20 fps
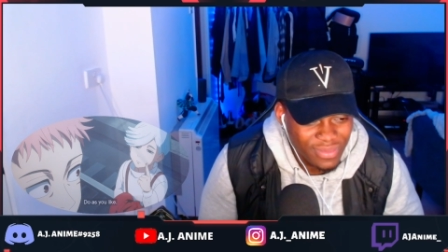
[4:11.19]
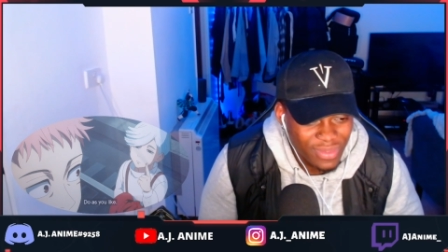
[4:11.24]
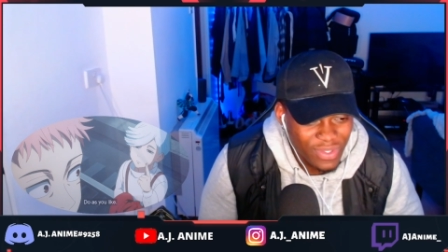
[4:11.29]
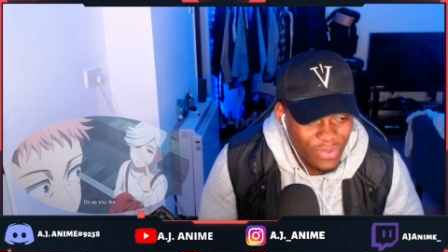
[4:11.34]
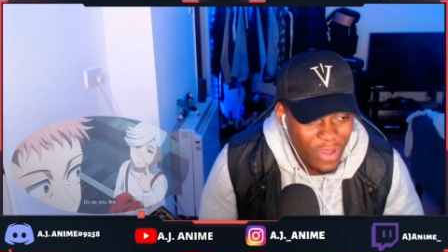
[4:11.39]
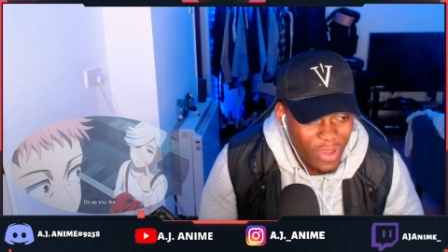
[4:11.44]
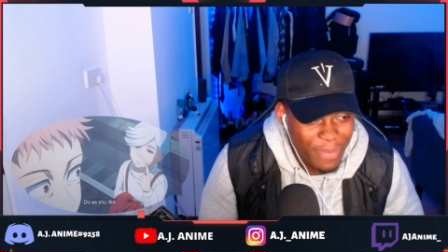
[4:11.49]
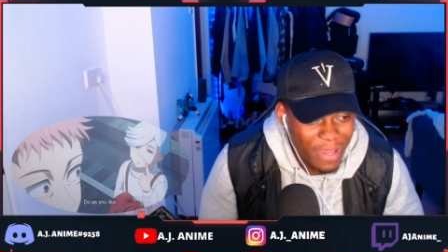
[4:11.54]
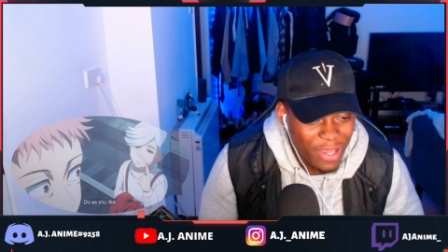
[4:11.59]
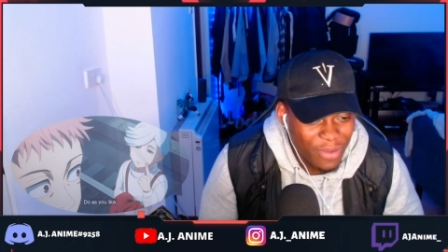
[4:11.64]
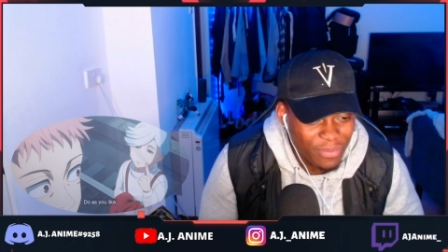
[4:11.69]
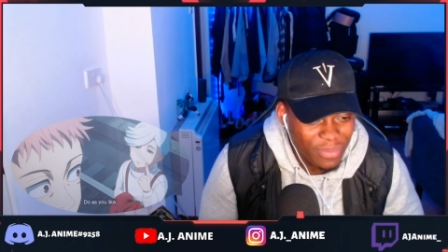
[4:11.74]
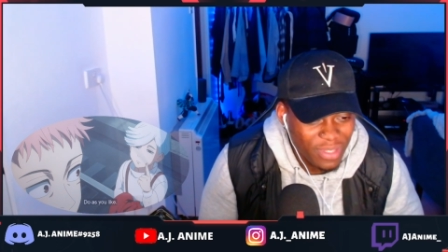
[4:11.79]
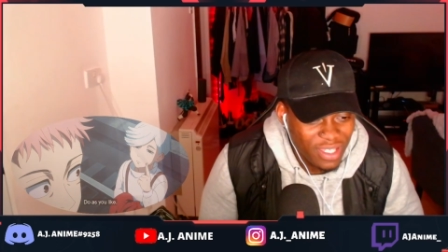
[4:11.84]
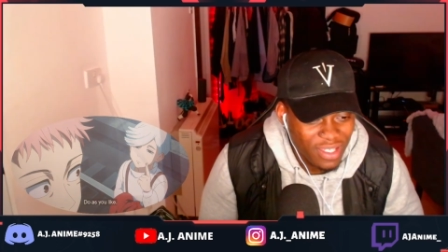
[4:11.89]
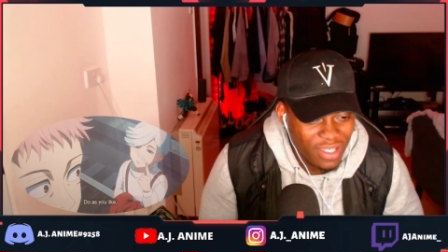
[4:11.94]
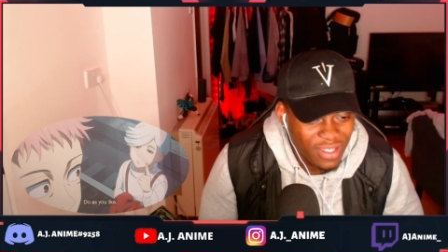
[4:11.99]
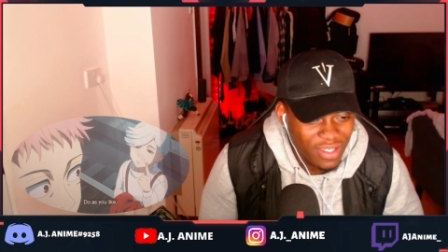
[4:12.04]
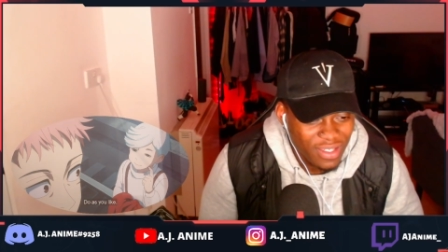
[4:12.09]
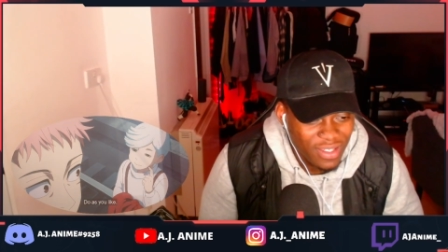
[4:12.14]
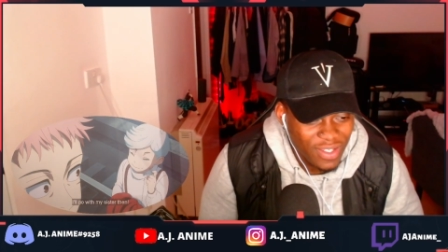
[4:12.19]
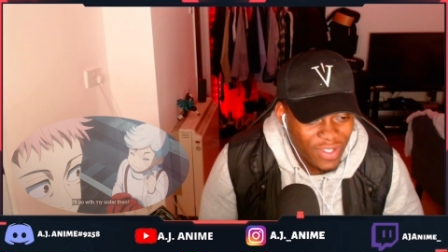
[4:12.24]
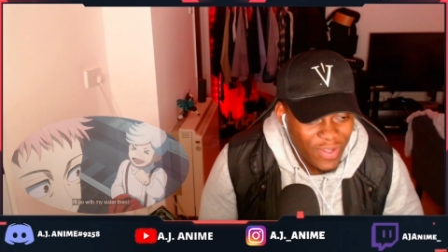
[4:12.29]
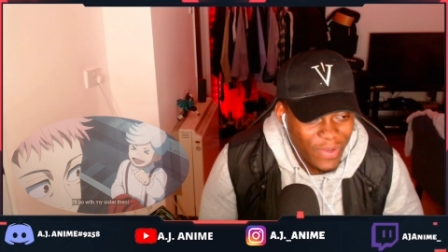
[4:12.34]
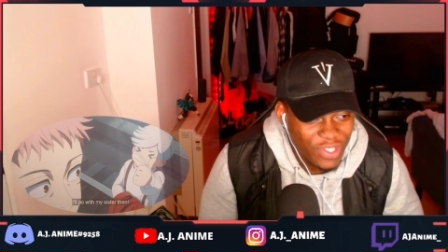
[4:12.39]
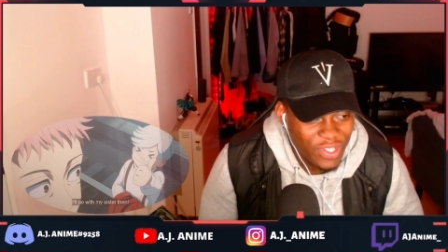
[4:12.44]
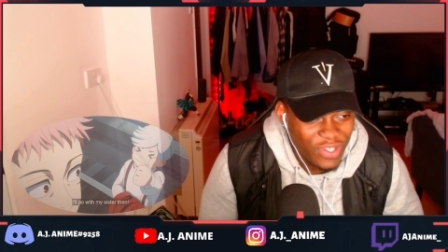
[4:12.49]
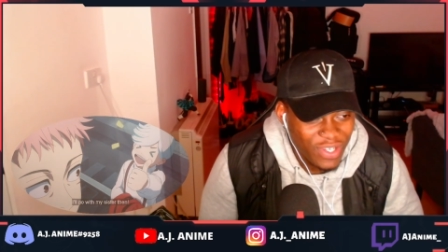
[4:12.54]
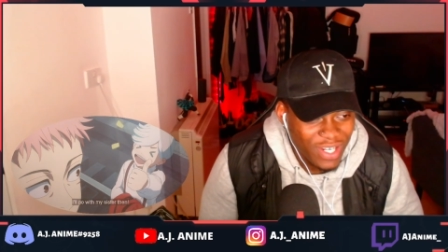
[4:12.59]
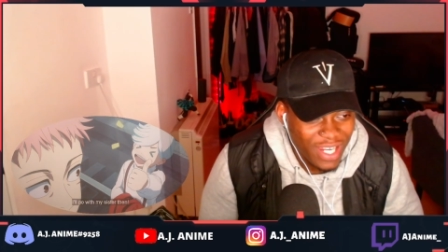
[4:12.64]
What about me? Do
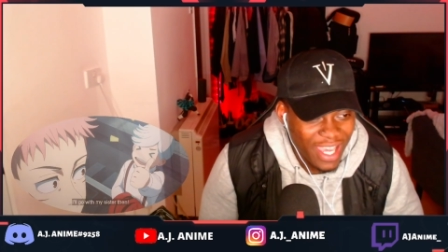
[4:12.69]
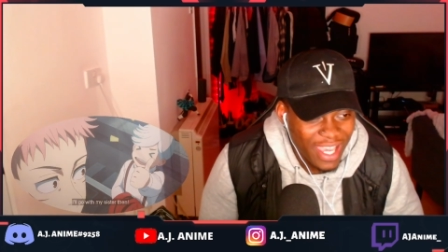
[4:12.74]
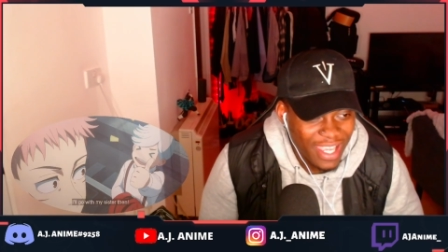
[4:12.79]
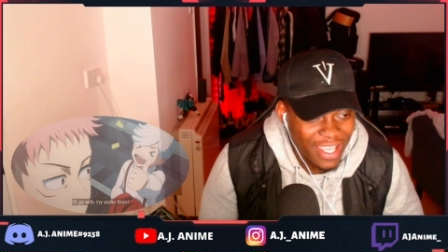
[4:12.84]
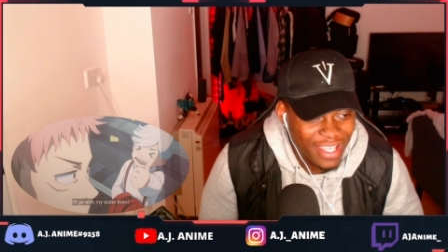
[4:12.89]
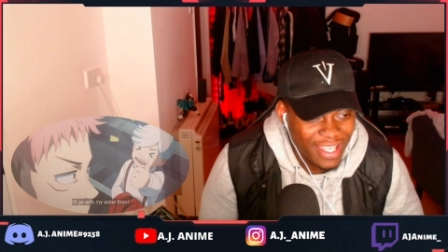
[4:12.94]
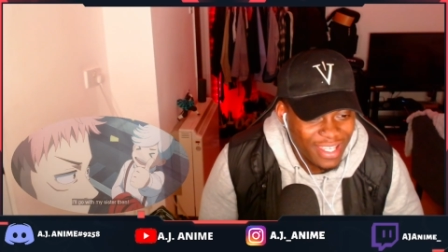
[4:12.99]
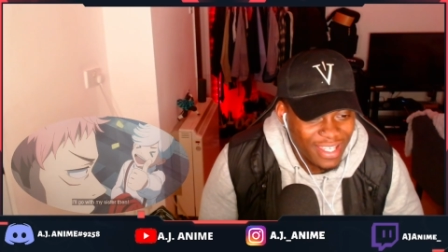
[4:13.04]
as you like.